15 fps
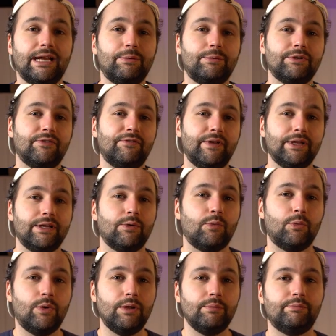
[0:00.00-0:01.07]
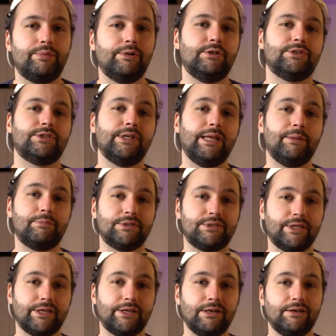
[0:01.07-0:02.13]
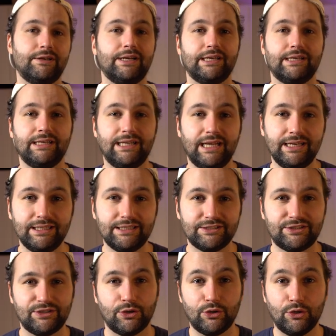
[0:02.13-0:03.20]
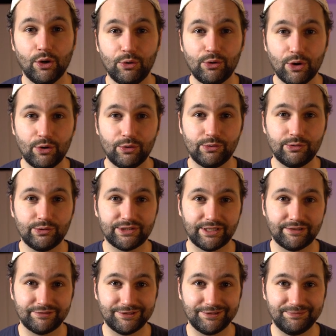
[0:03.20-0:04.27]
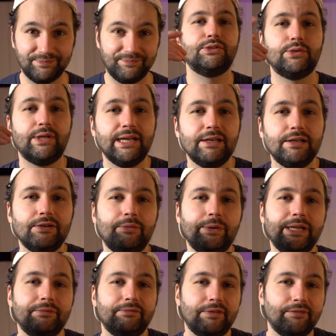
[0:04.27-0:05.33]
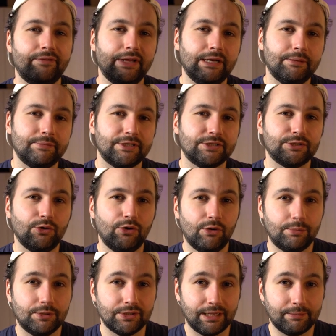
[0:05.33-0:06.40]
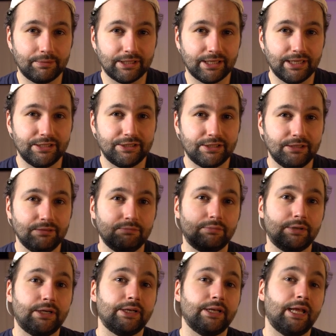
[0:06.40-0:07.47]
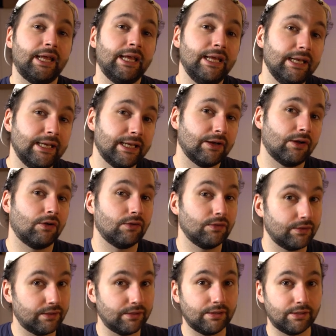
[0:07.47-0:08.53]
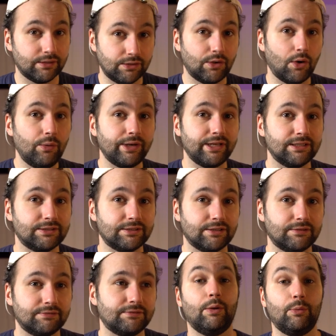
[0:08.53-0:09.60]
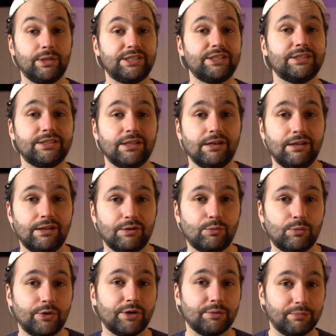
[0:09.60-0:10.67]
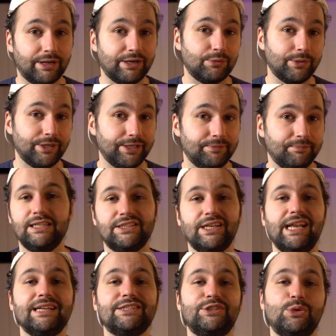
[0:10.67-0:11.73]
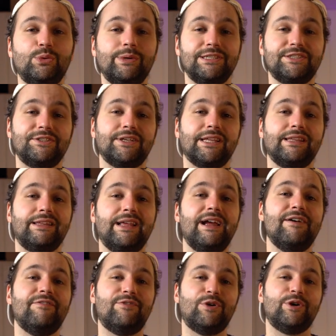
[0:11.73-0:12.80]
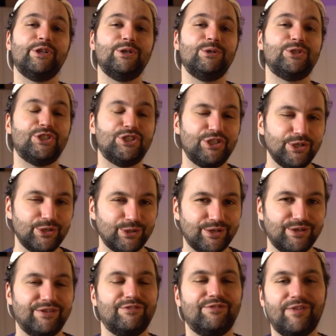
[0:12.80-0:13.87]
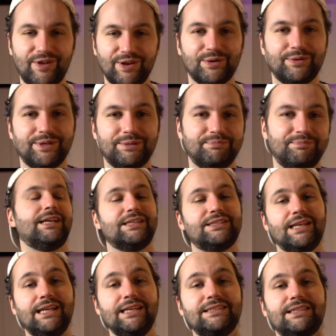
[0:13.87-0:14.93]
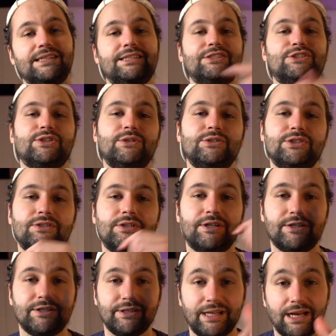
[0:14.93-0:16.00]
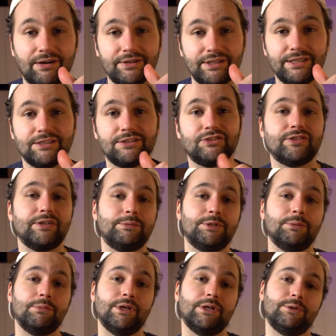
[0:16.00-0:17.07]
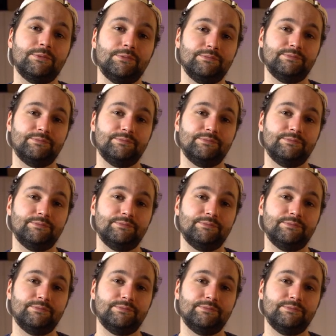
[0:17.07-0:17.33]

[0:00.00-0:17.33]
I want to thank one person in particular, and that is Gogoku7. Together we developed this scoreboard application, but he did all the coding stuff, which is a lot of work by the way. He's an actual wizard and therefore you should follow him. His links and his social are down in the description below.